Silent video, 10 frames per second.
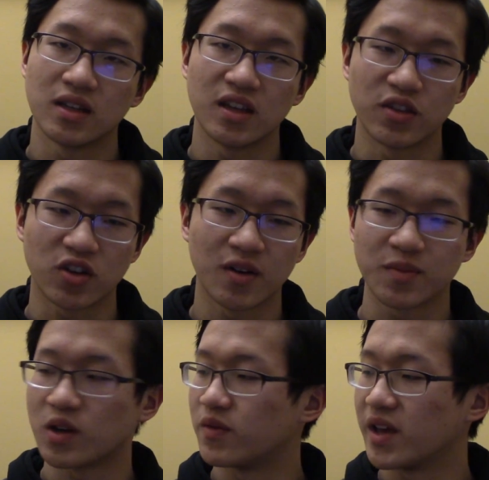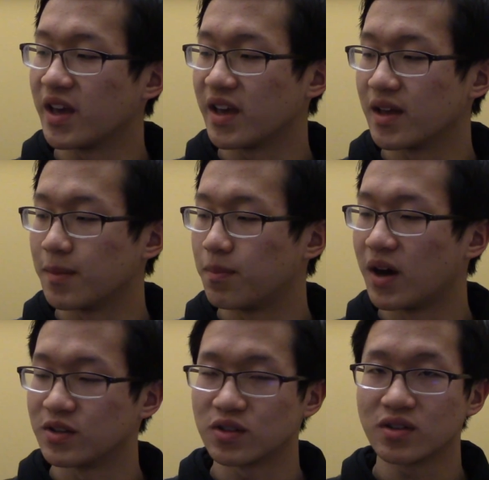In terms of a
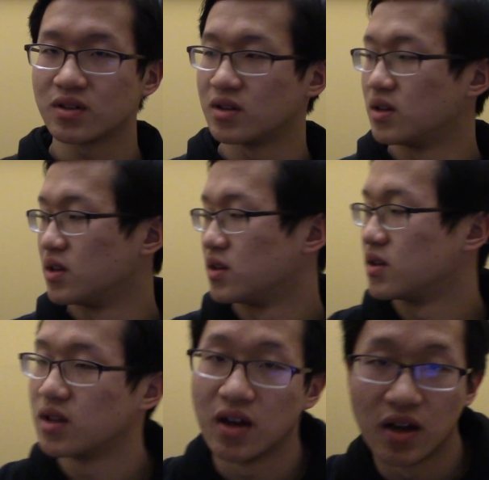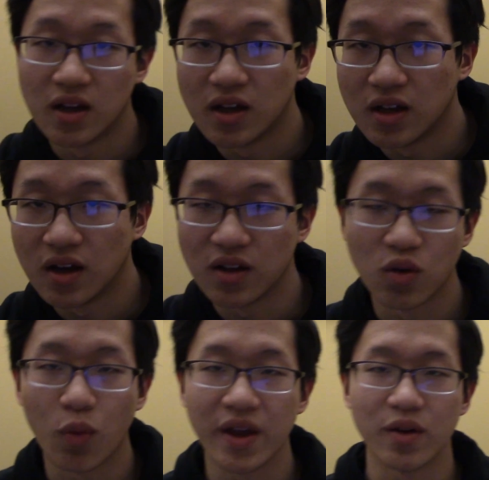puzzle,
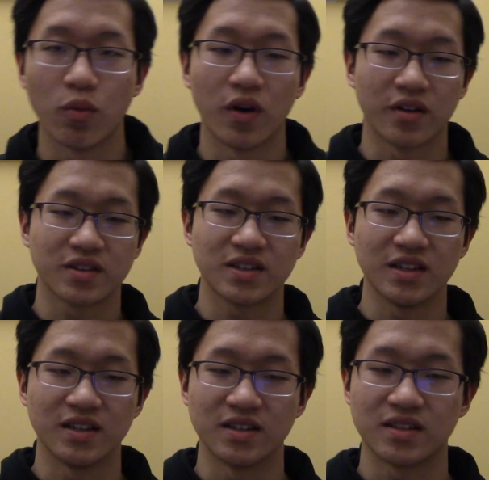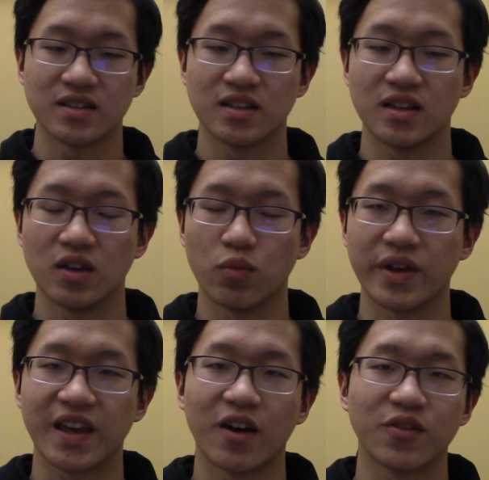the way it works is
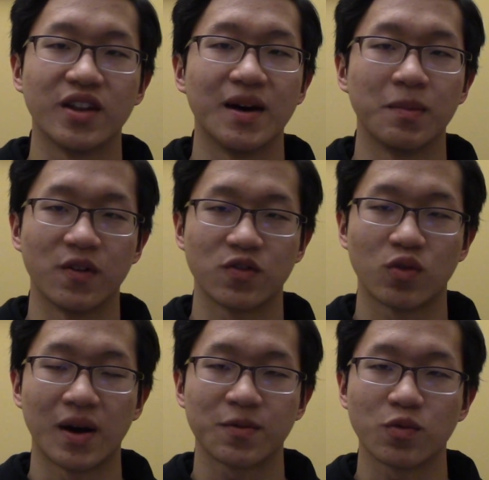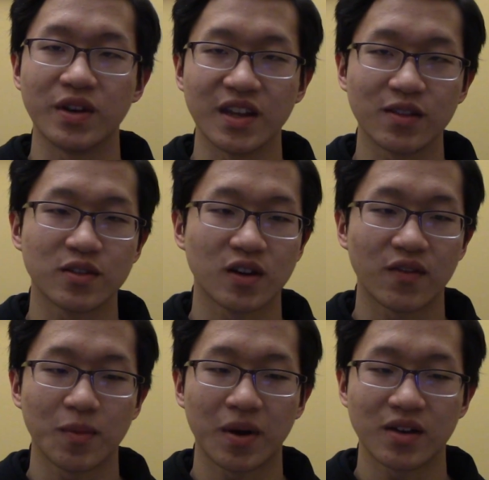we count the number of swaps we need to
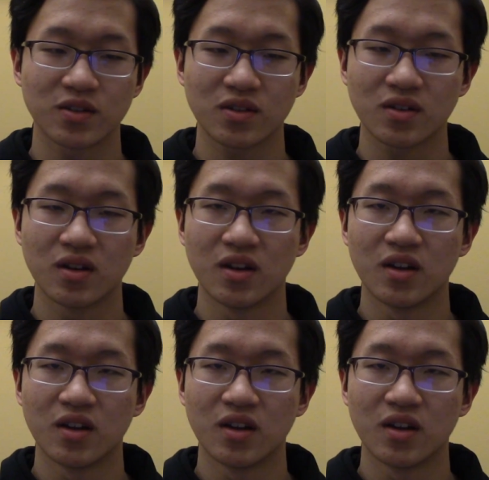solve the puzzle.